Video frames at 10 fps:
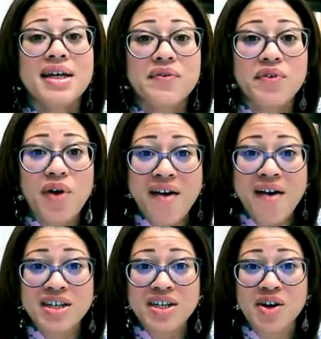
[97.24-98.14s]
If you
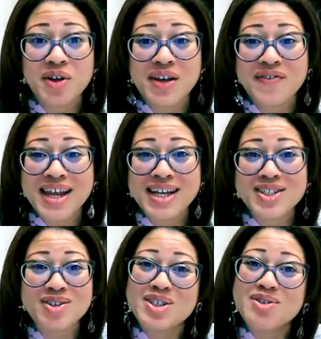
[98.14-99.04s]
haven't, given us
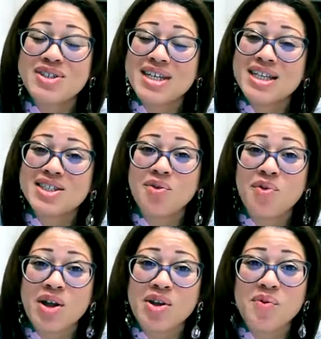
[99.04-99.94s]
your 2 cents on
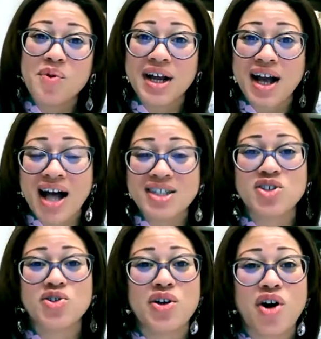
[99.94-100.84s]
what you want to
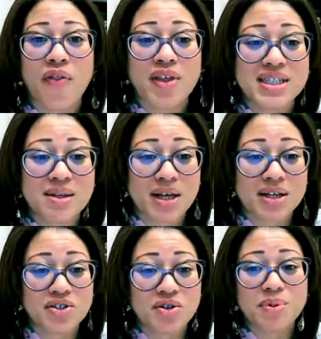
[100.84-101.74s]
concentrate on this
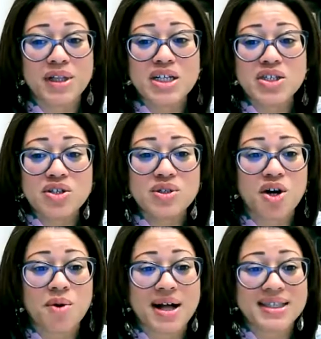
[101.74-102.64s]
semester, please do
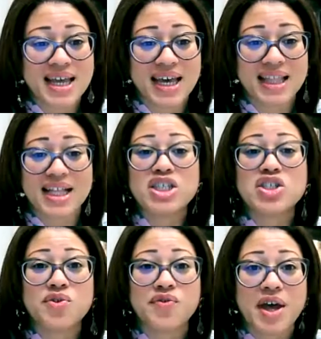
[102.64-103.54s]
so by taking that
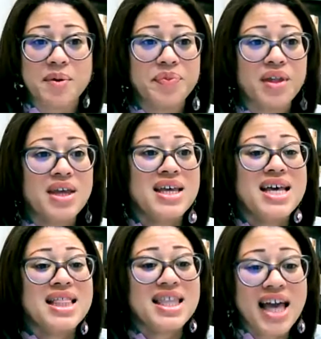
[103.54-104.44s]
survey.
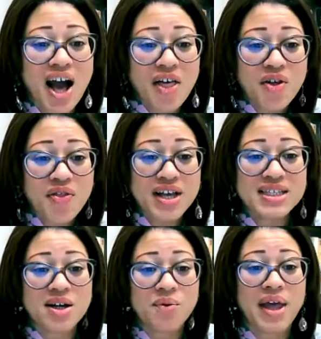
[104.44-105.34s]
The other things
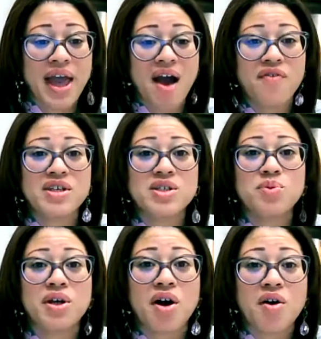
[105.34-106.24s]
that we have this
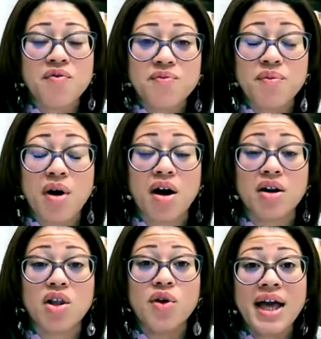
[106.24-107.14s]
week are
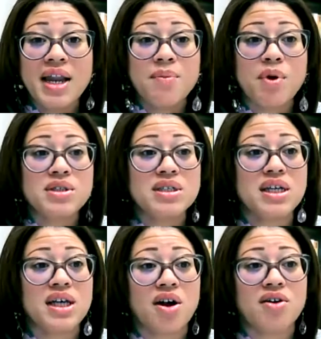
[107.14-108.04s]
located
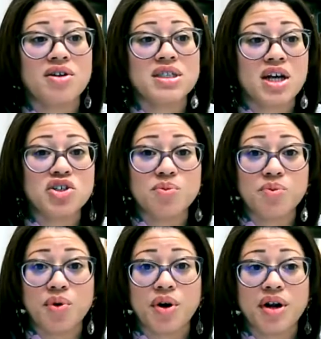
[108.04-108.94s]
mostly in our discussion
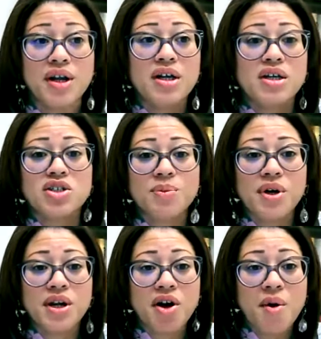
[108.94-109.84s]
board. So I'm
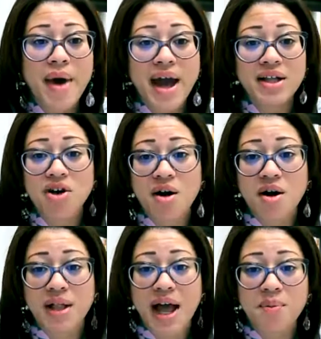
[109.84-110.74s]
going to go back to our
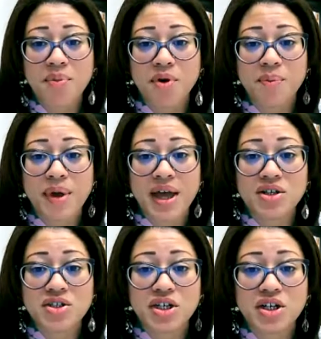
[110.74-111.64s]
Blackboard
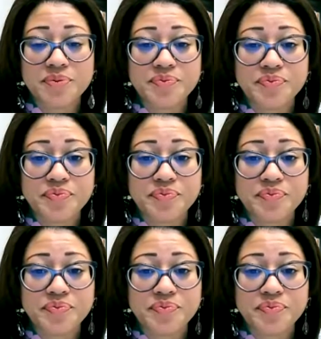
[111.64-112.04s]
page here.